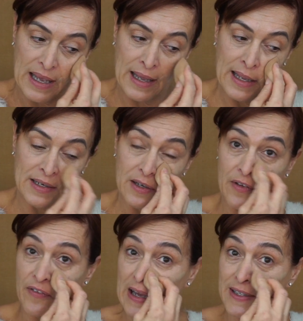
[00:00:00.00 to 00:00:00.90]
and the
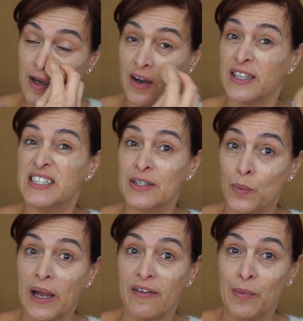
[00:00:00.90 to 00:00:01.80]
fact I did
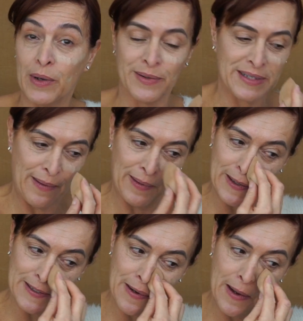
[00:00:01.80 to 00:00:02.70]
wear it when I was out
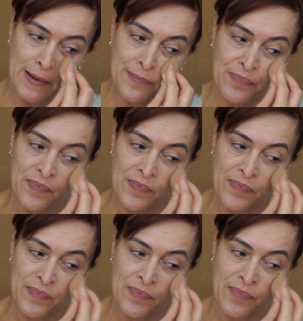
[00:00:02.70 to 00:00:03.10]
last night